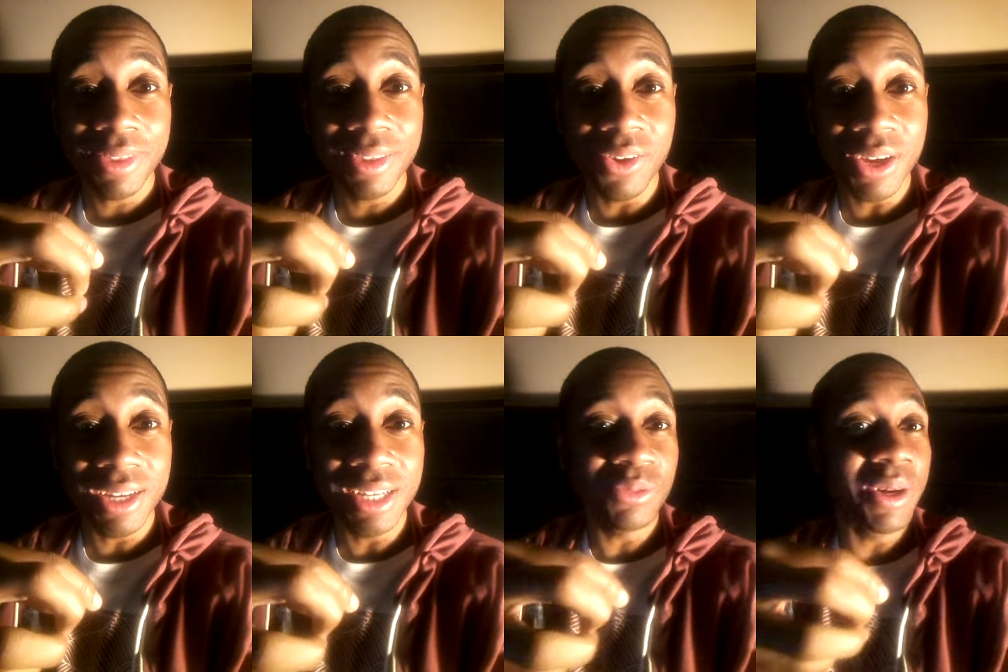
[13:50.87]
Okay,
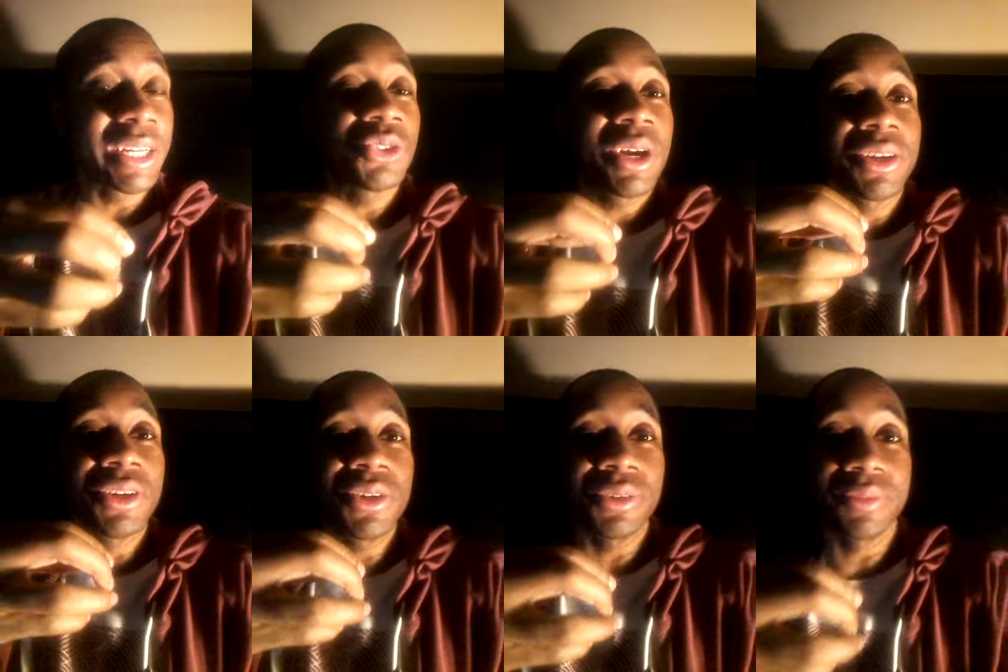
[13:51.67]
that's what they're trying to
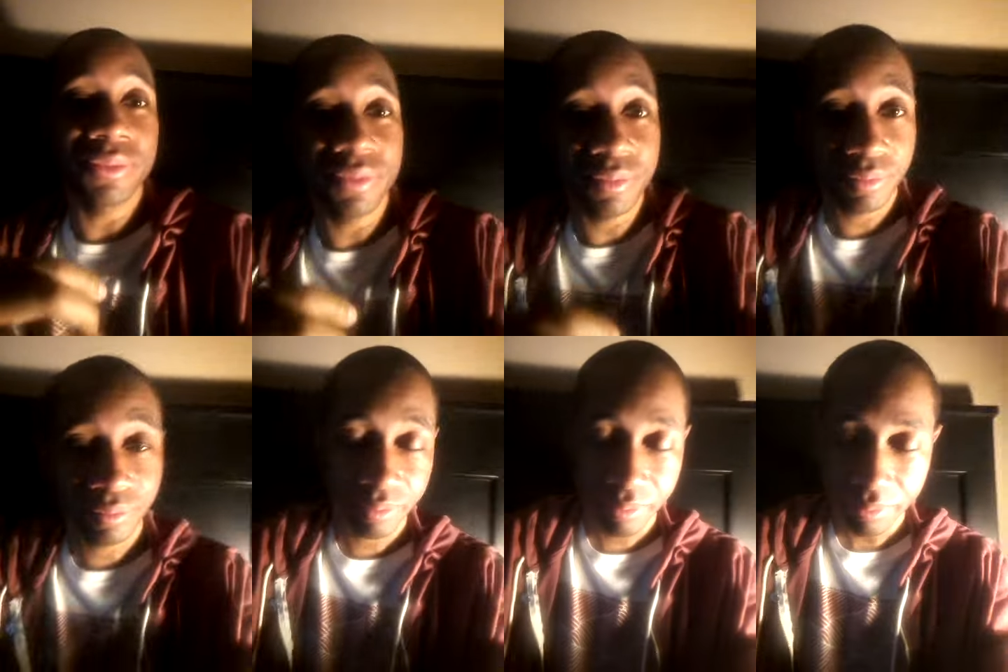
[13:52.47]
do.
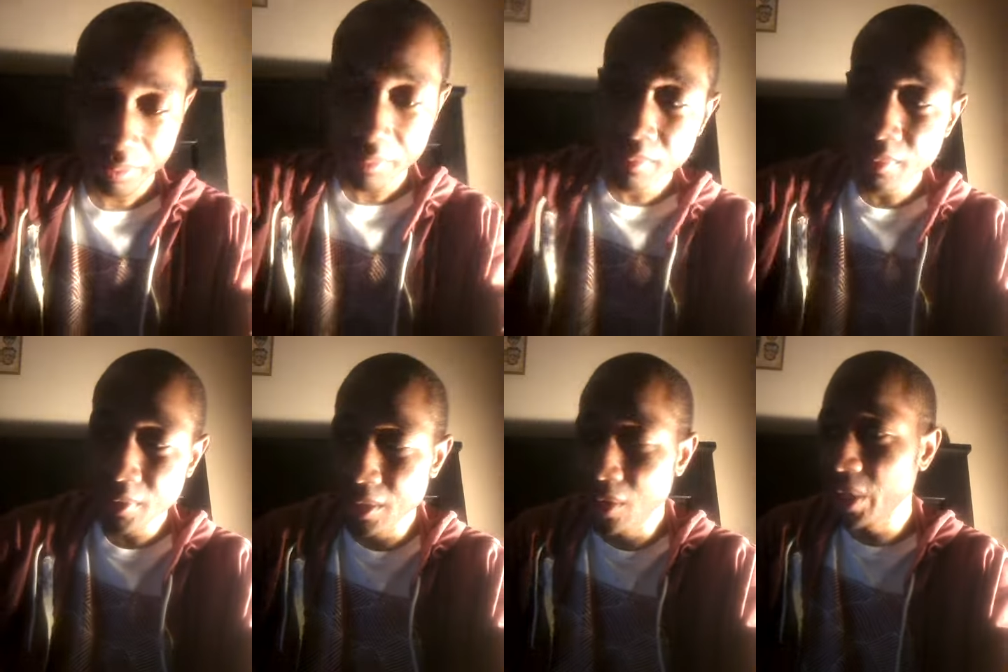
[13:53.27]

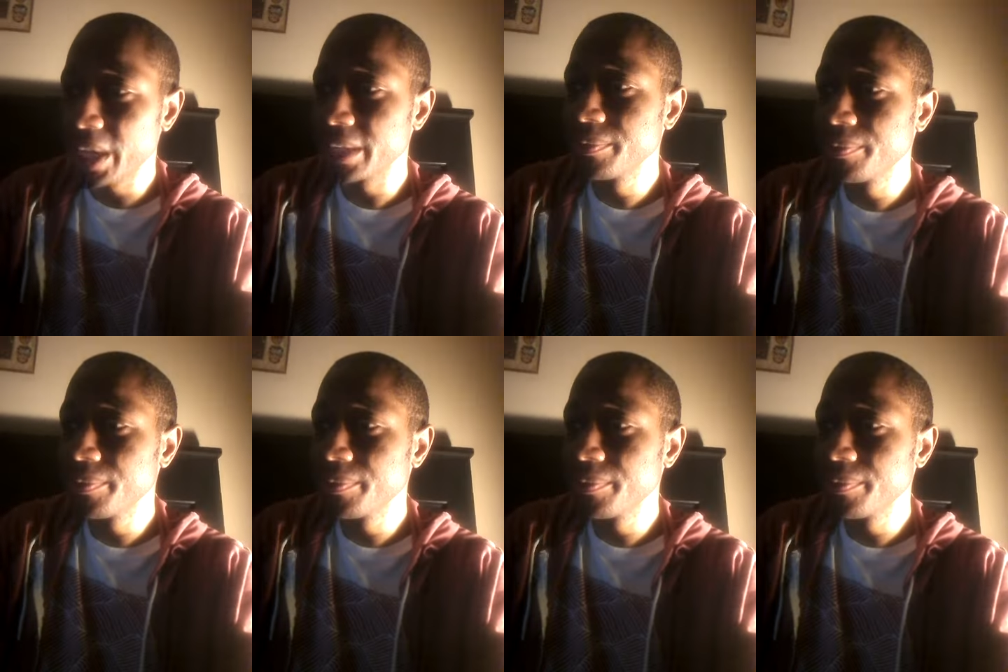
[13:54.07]
Okay.